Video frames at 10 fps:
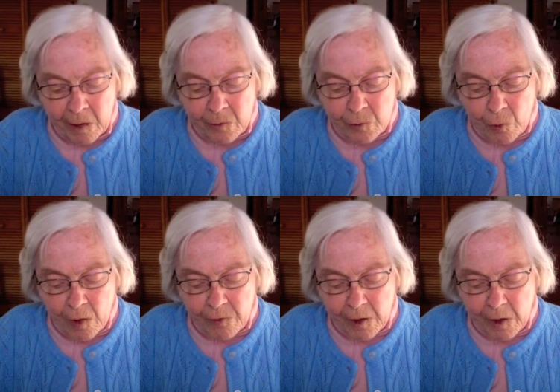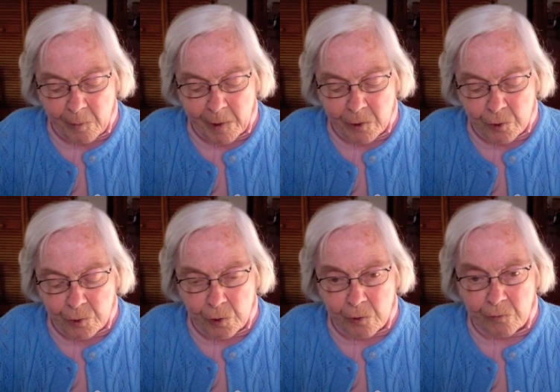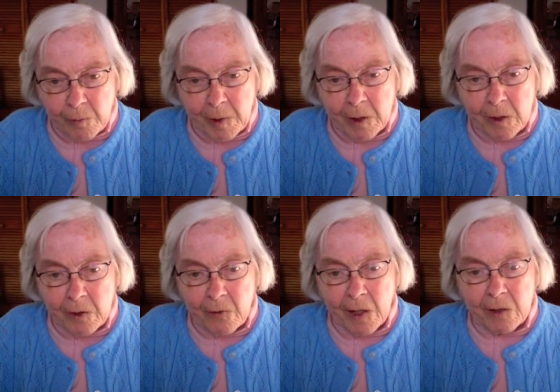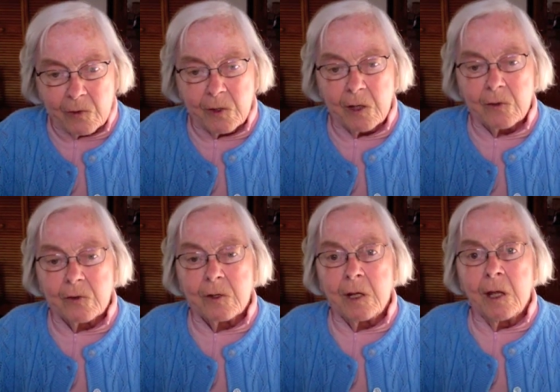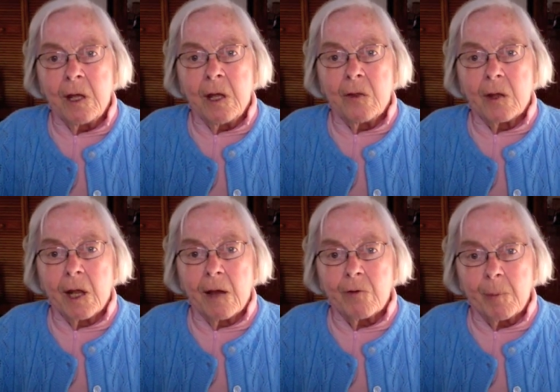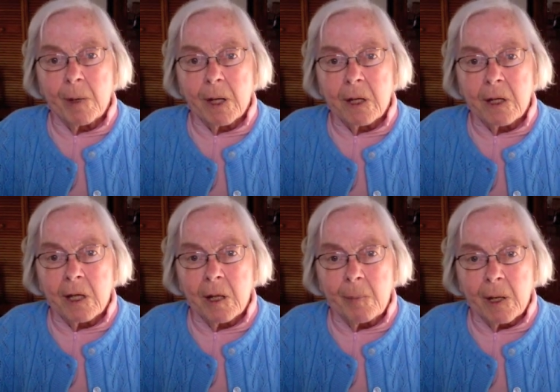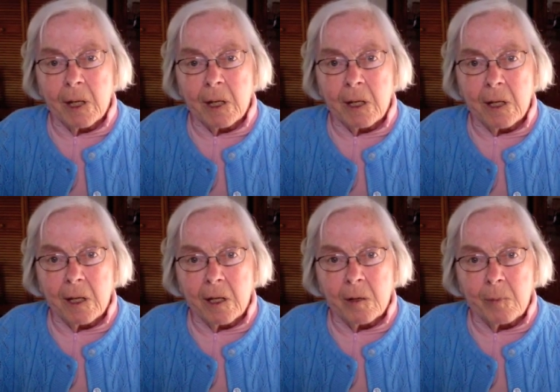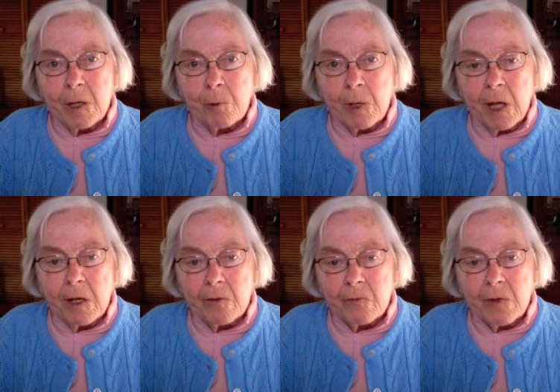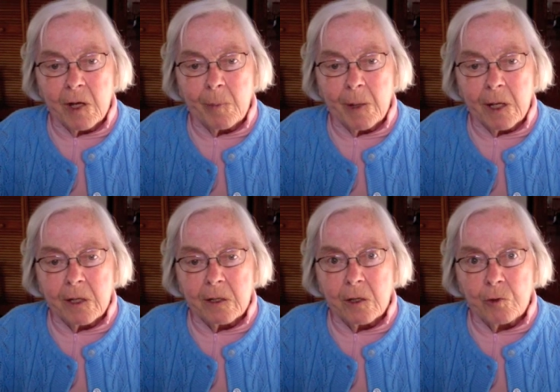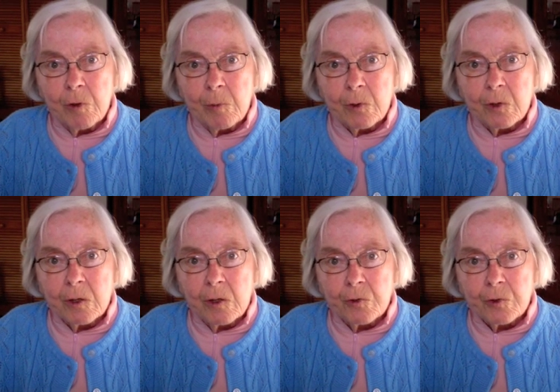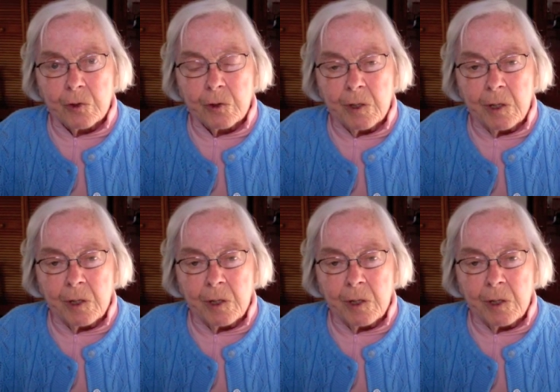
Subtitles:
So I think Ambedkar took from India that sense that everybody, anybody can be creative, anybody can contribute to culture.